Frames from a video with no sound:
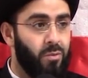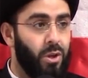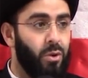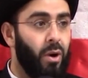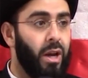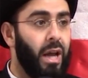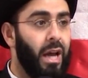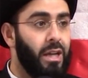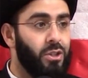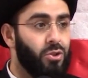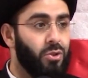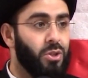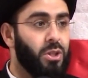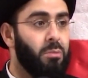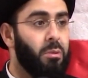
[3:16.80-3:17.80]
Do you want
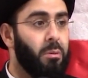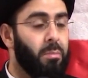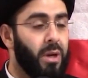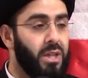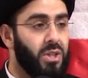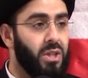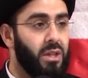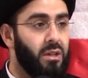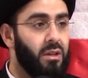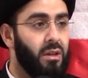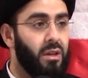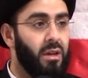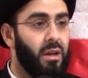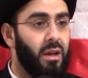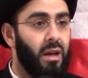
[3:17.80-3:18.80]
angels to be
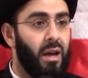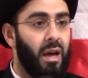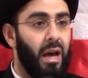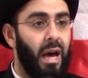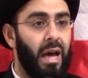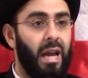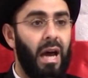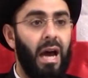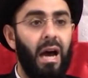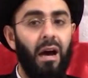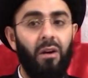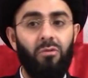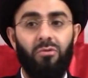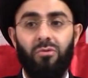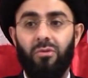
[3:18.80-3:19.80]
present and
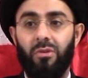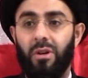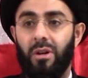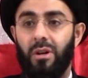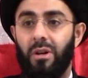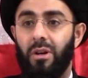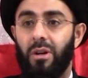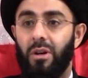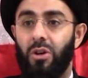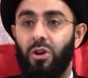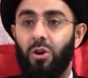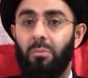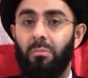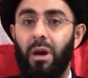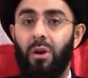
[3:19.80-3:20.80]
have
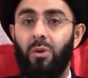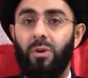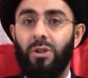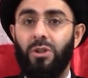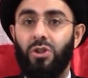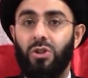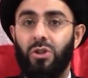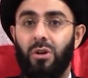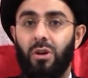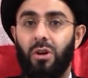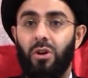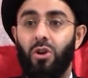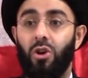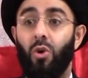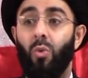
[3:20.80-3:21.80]
your marriage,
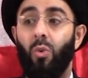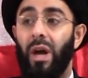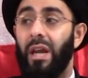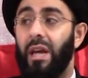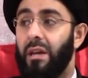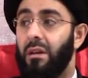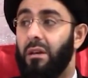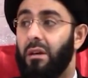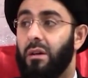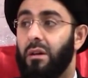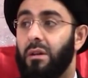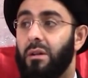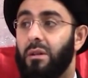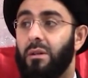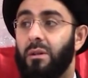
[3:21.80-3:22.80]
your wedding,
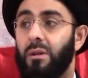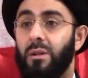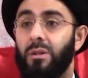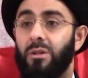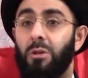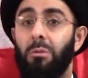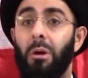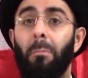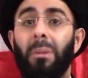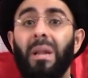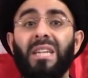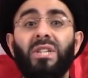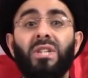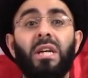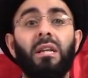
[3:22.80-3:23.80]
to be
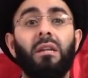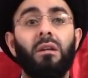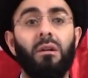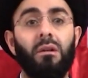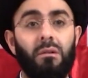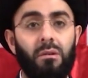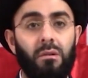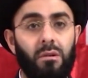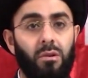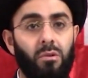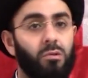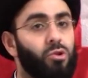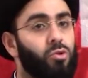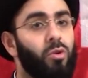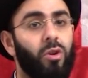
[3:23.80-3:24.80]
blessed?
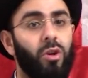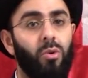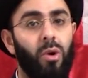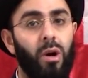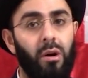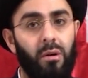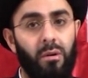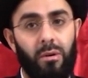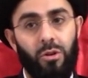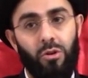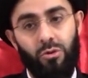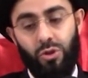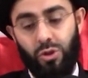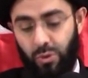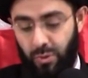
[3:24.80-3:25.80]
Which one do you want?
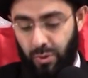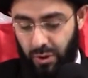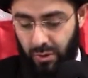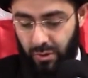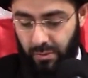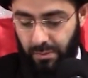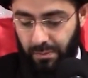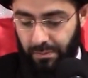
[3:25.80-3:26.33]
You choose.